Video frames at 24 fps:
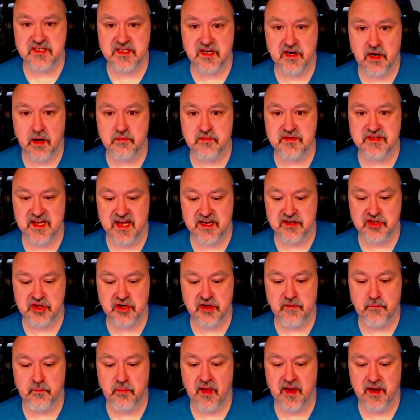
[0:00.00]
that I was at, should
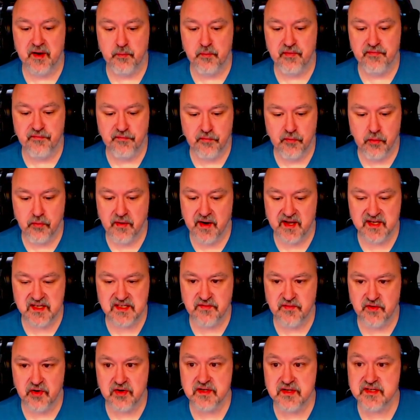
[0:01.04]
have played with 4 8
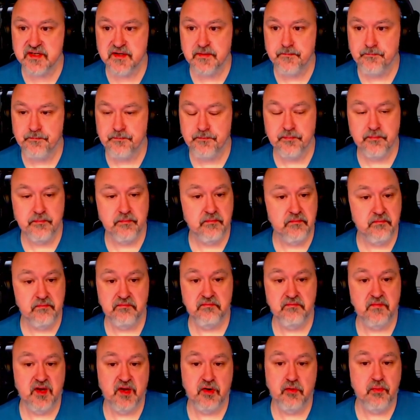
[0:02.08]
first.
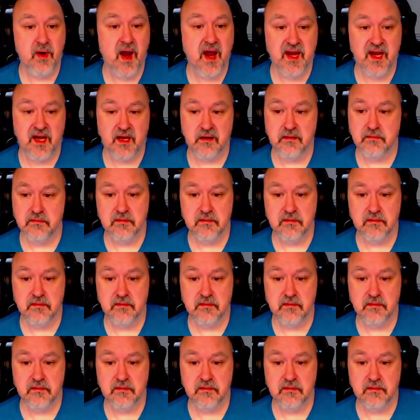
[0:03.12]
Great.